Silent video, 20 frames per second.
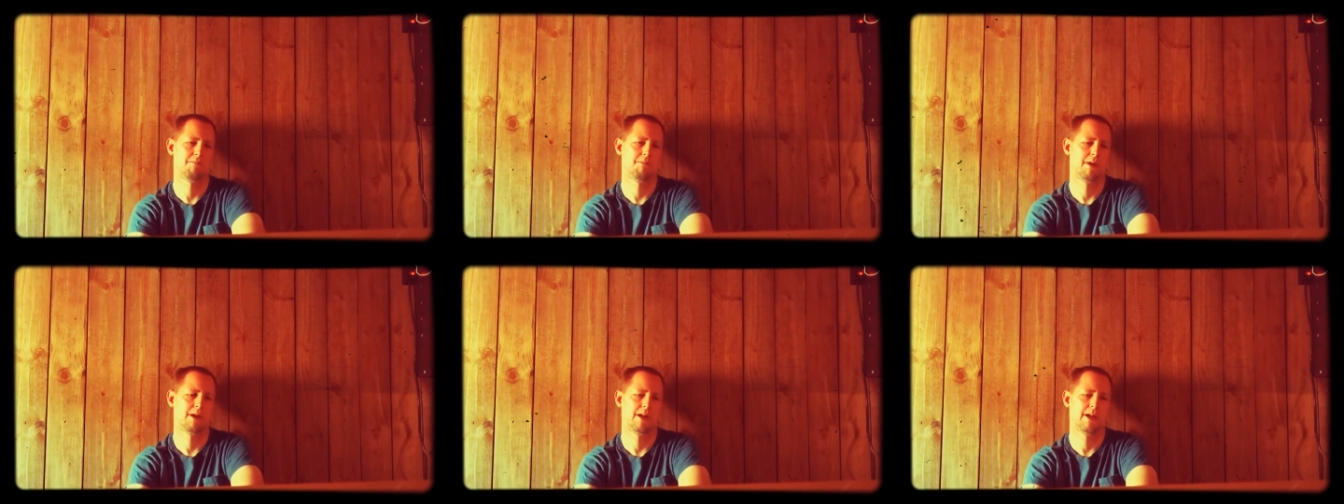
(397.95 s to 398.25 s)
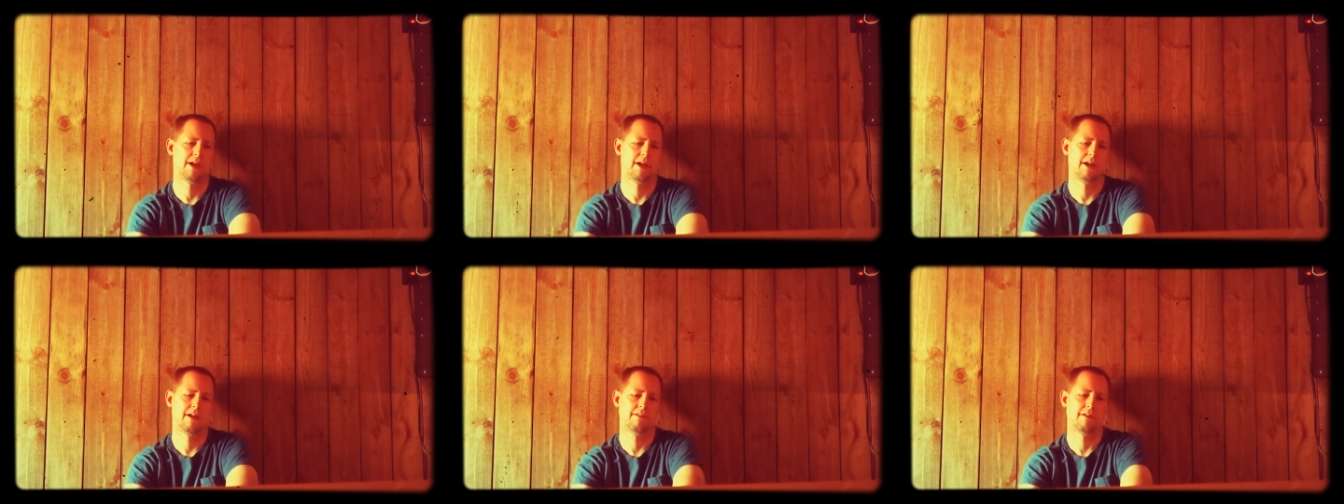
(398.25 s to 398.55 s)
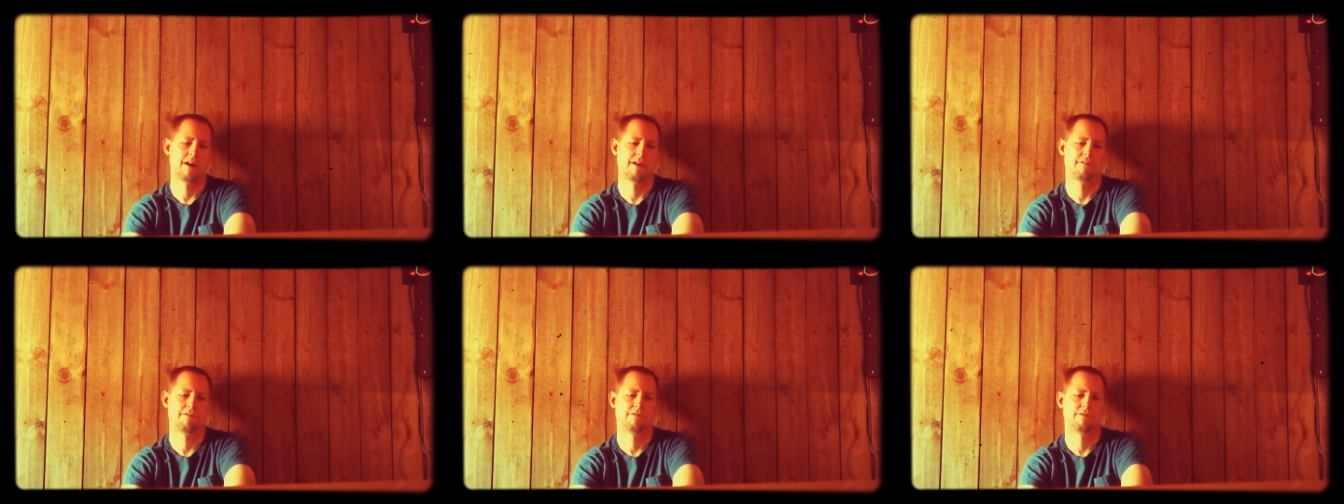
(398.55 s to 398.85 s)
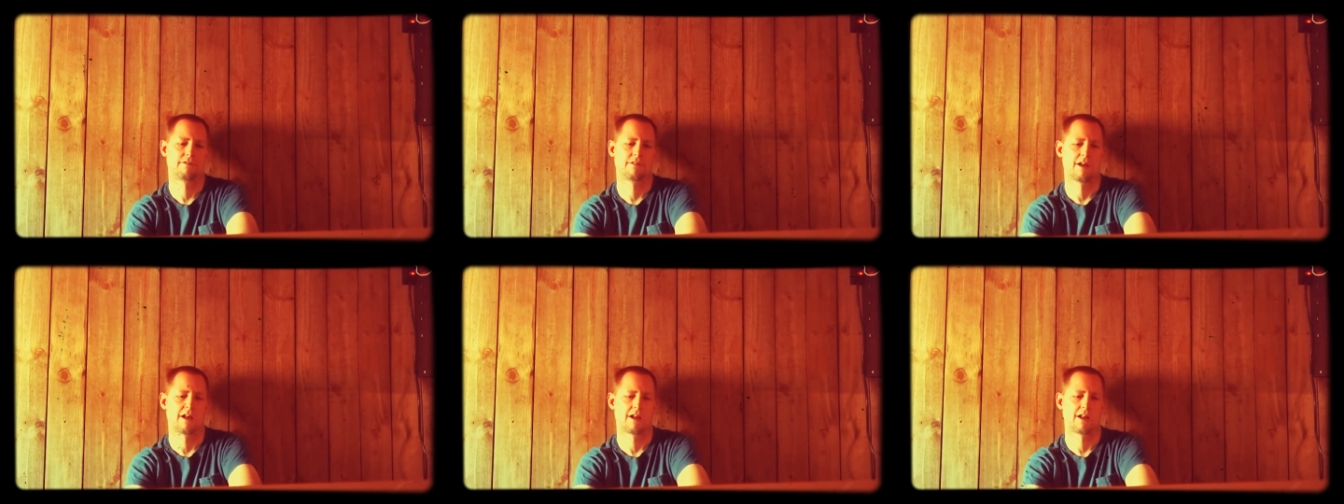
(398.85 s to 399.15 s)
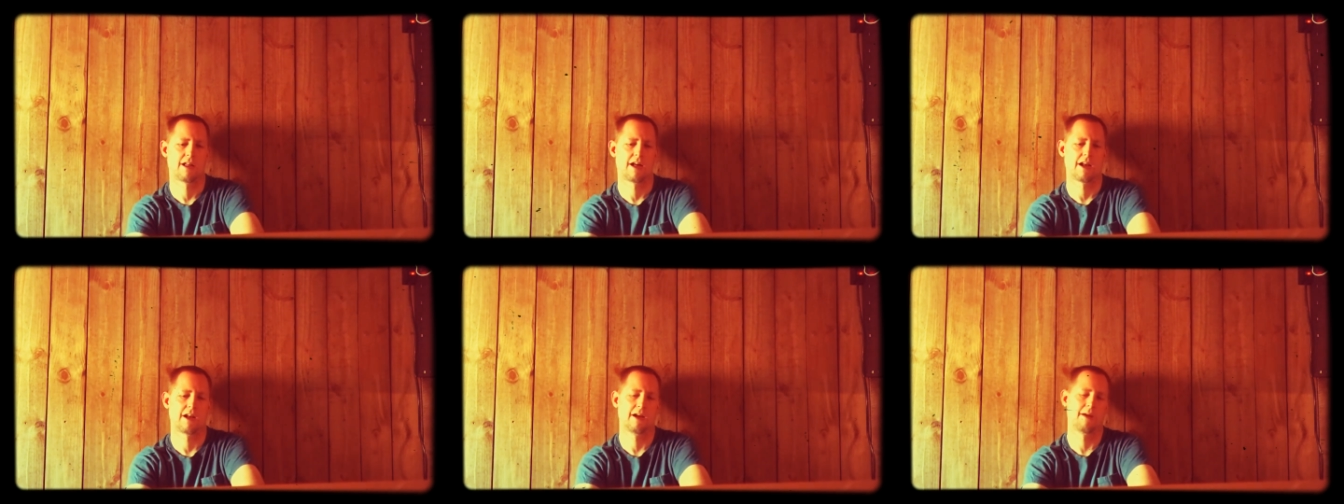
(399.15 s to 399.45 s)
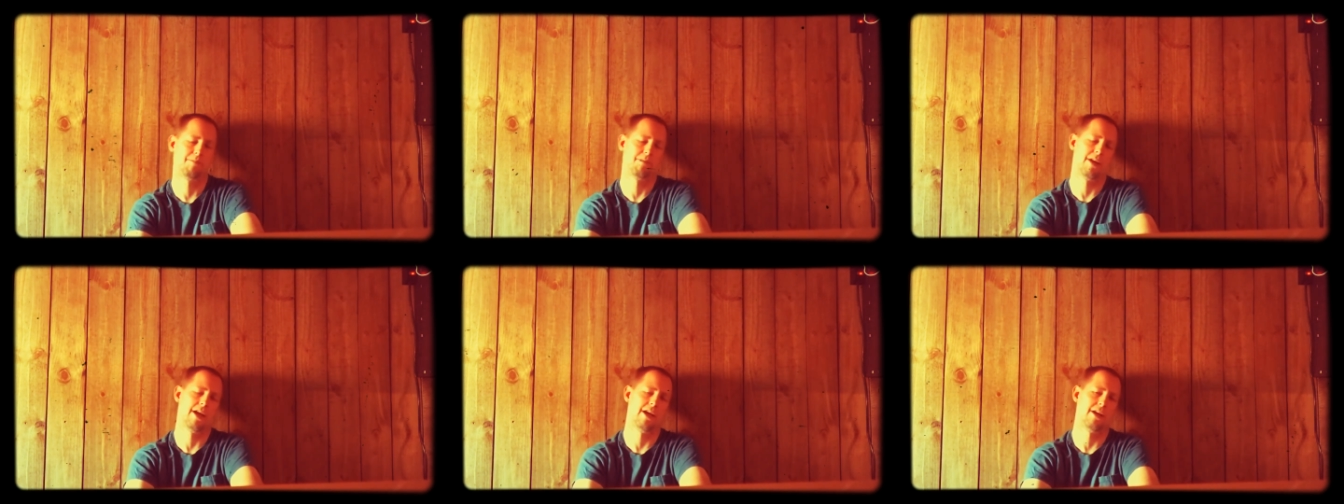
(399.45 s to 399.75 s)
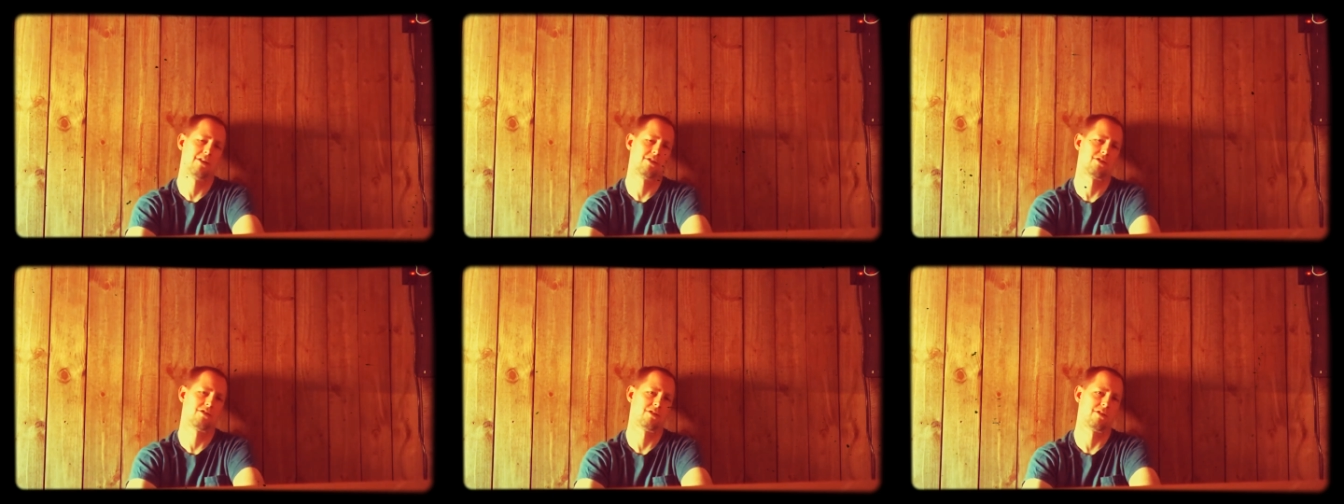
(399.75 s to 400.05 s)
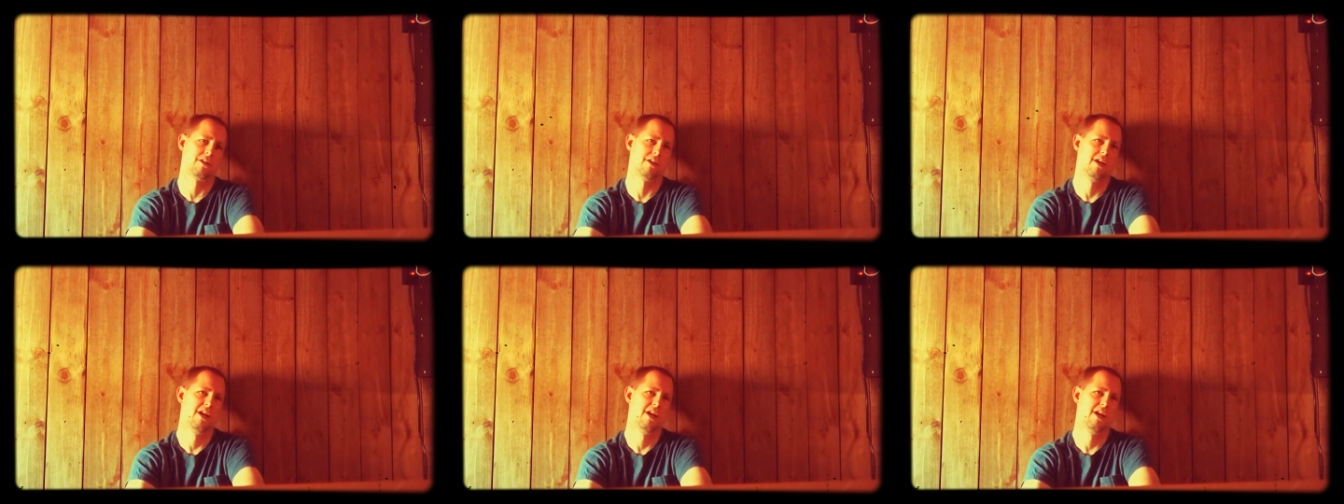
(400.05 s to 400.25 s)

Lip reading: but I've done a lot of updates.